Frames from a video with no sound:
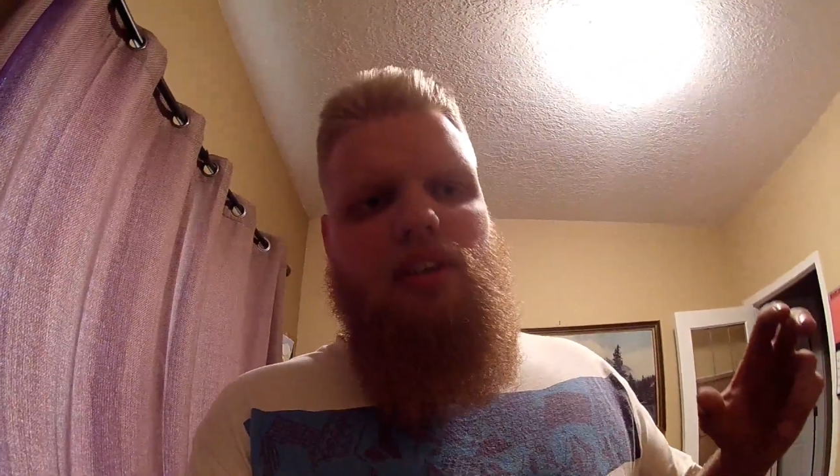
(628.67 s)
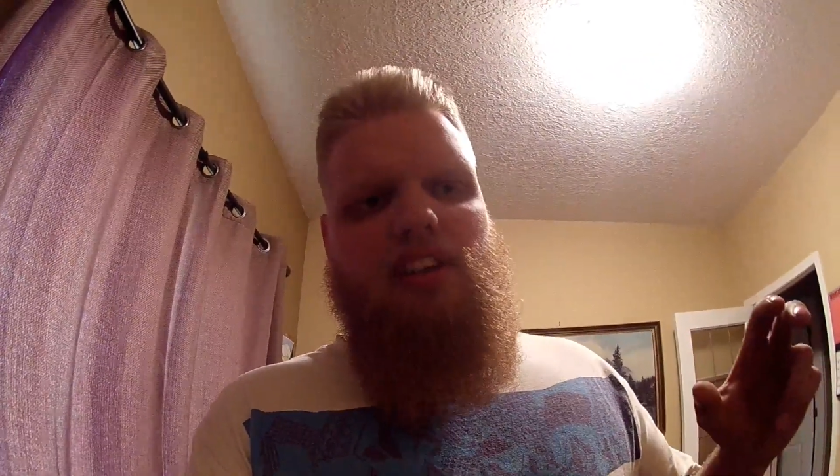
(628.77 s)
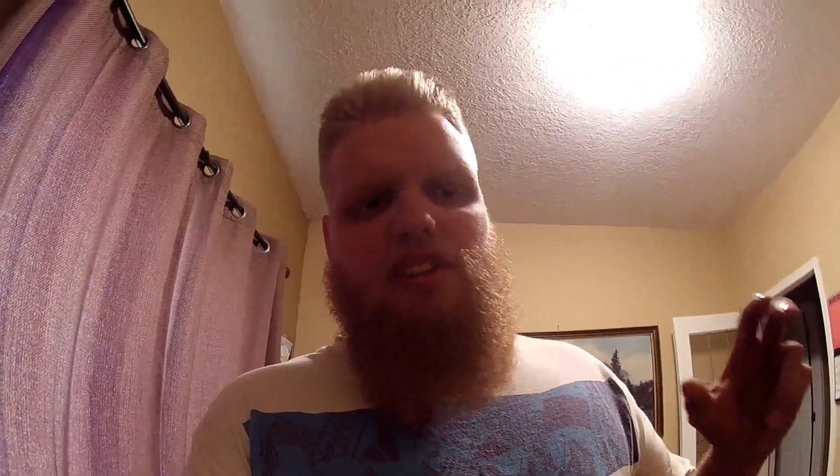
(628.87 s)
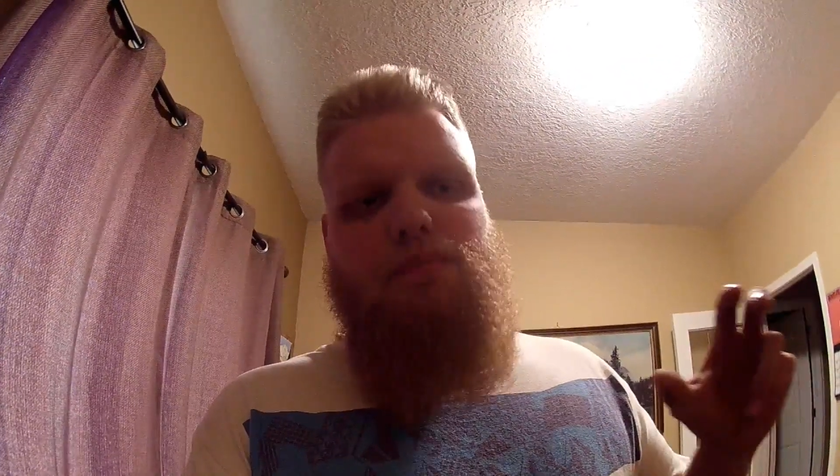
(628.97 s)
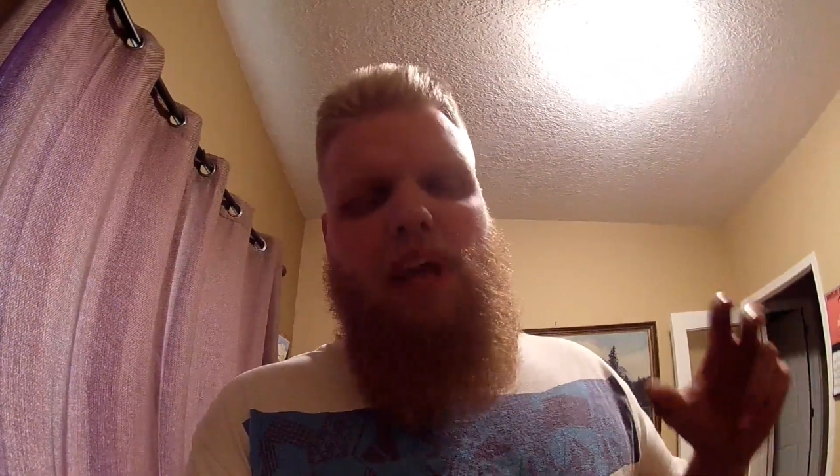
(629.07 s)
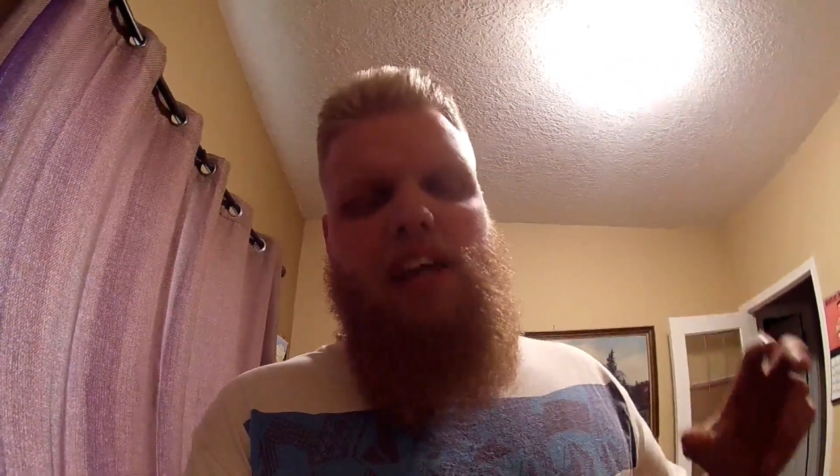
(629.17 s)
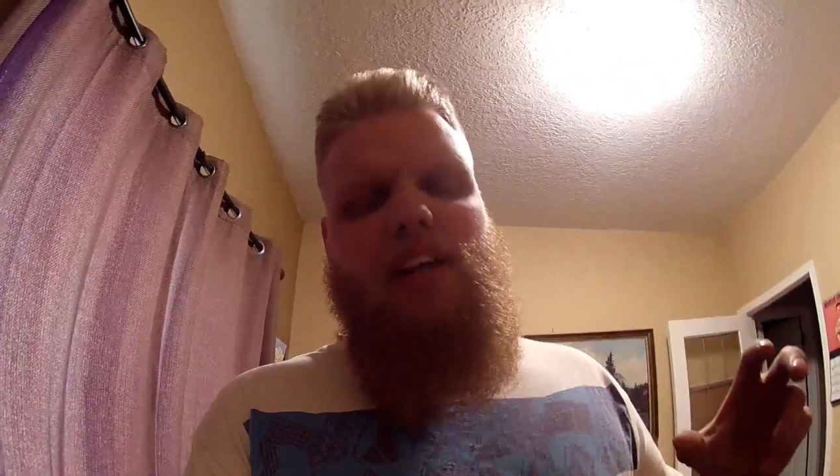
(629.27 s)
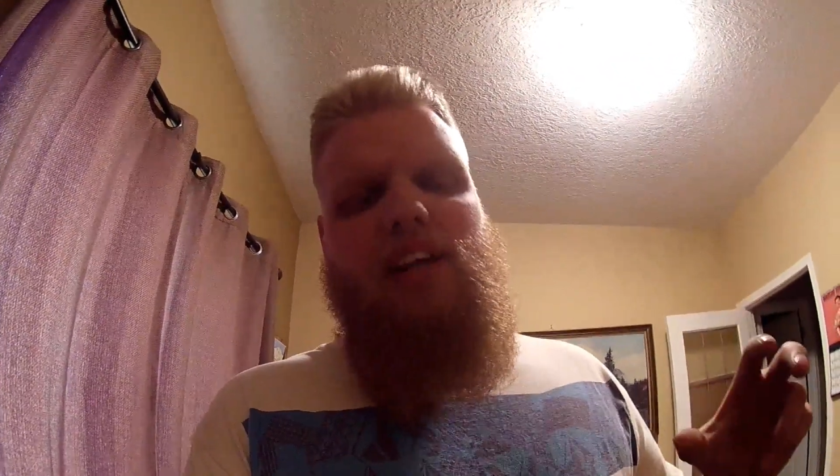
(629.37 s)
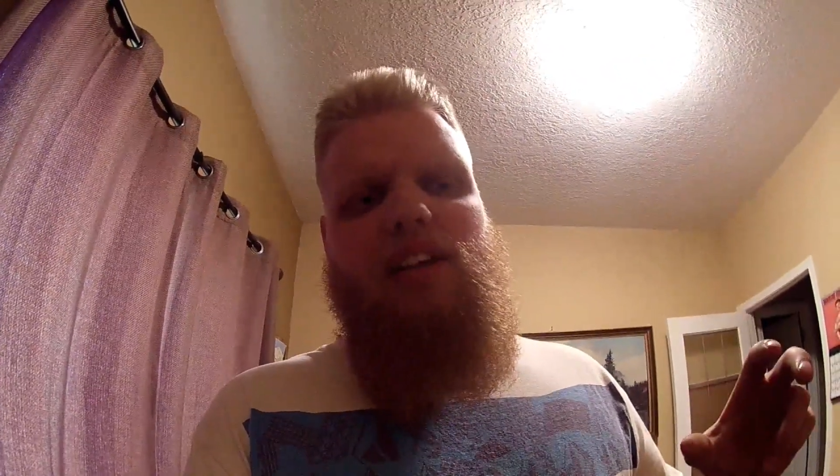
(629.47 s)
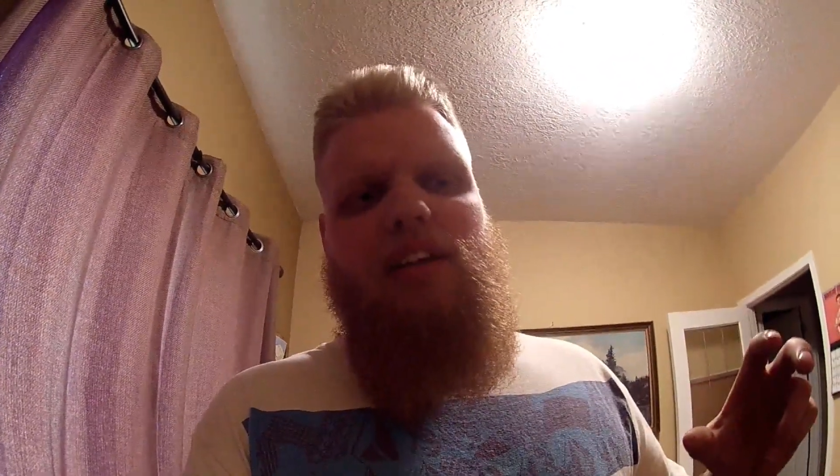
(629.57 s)
that's
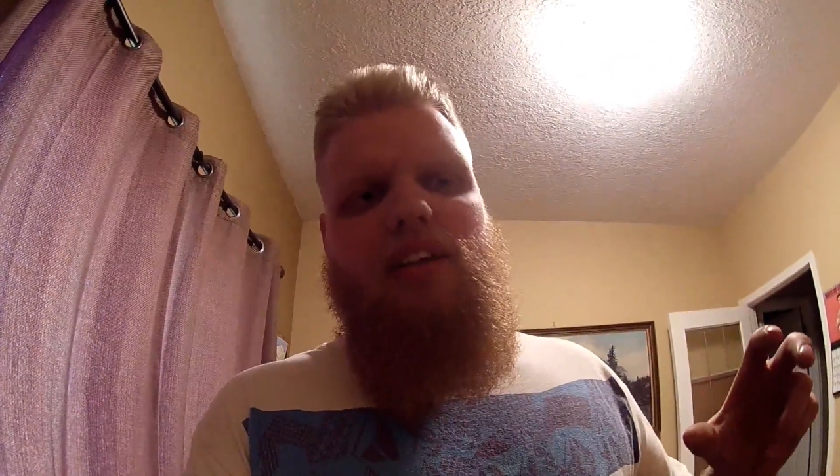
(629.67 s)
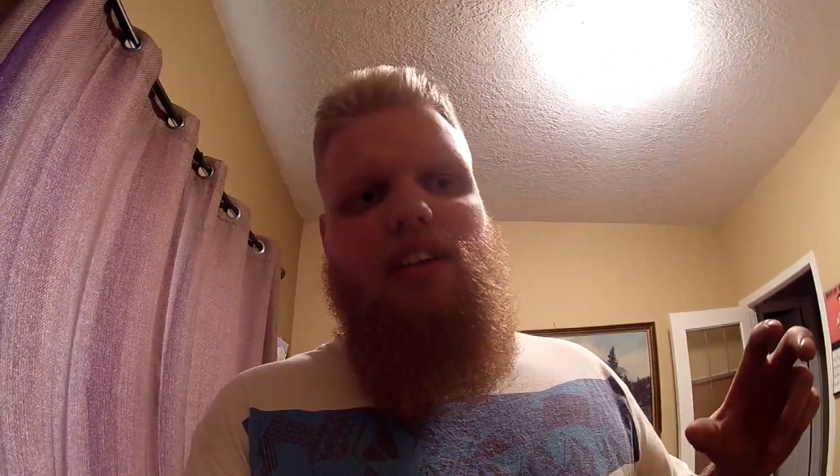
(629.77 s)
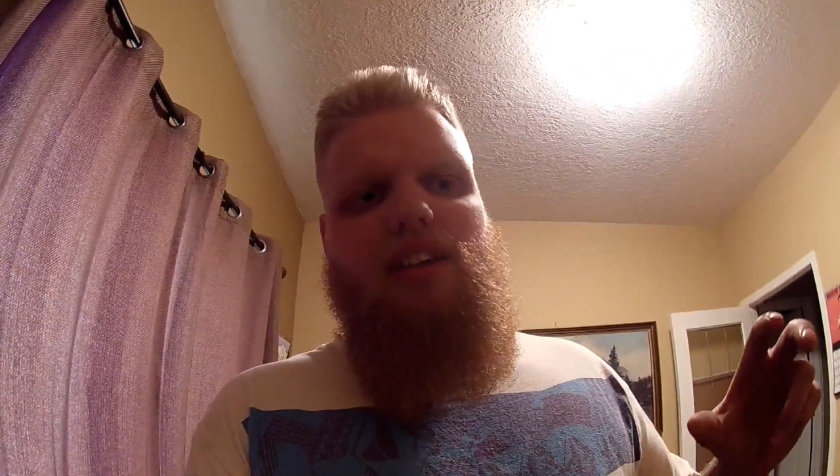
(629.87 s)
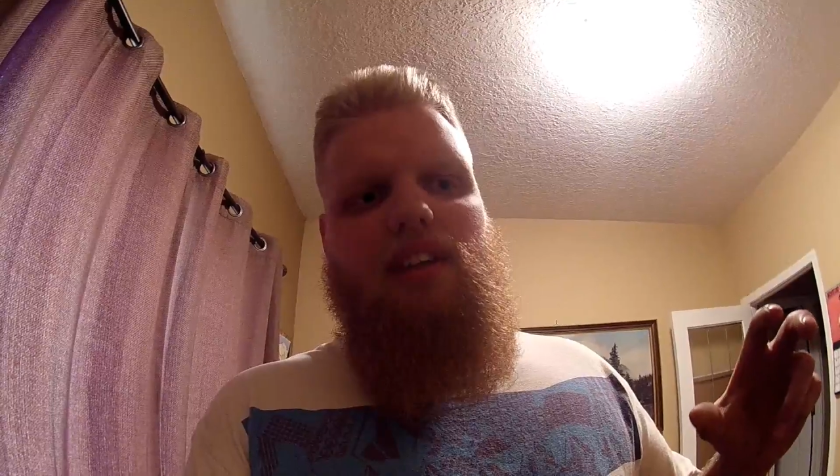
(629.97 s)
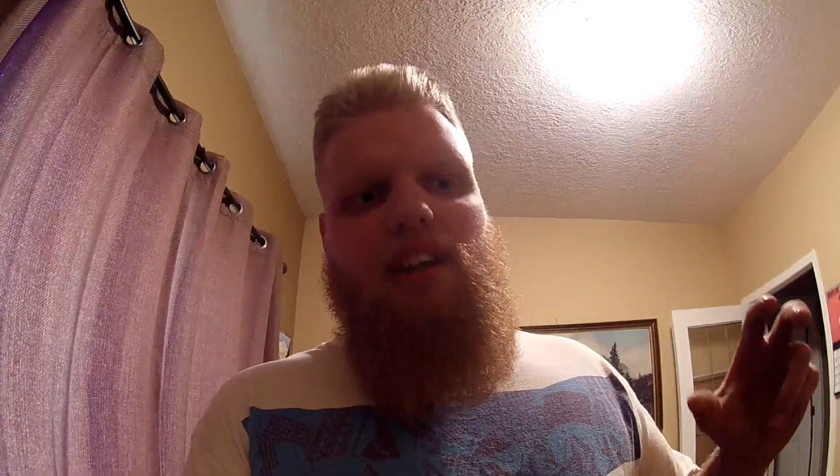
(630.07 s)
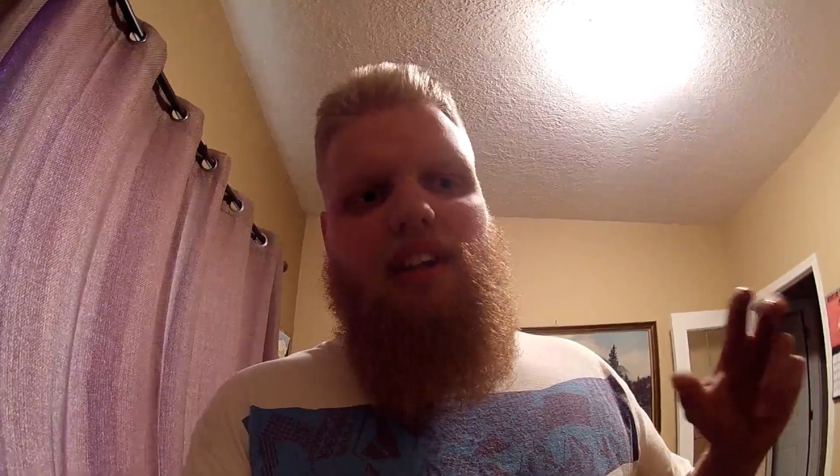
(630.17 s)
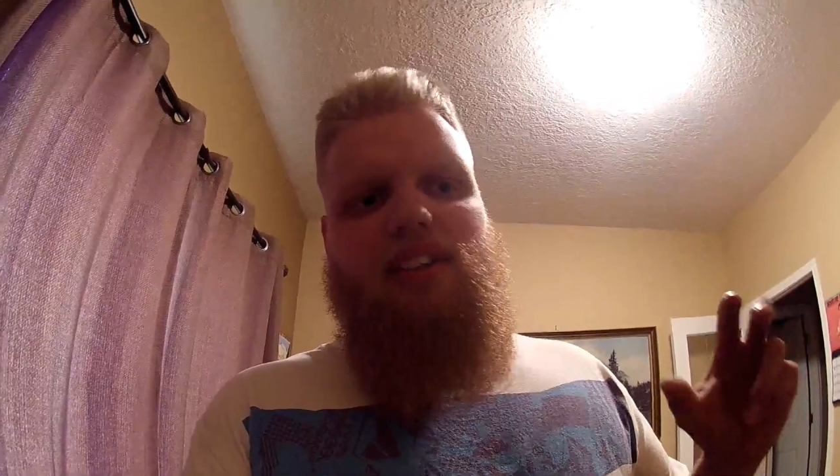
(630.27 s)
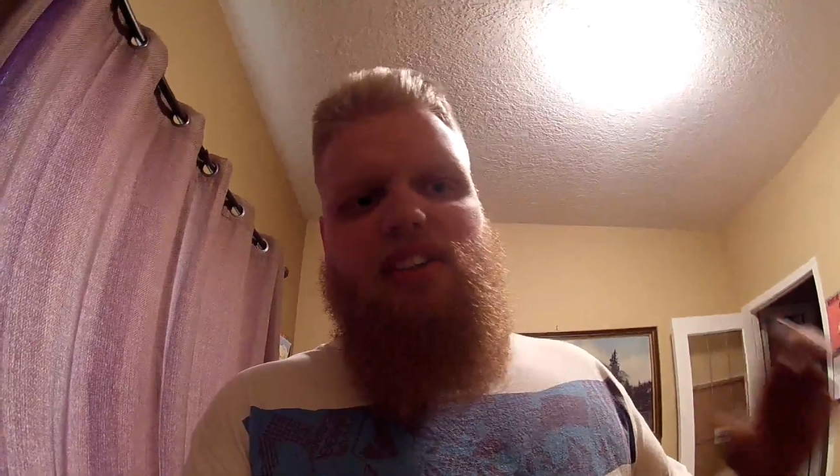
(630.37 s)
painted and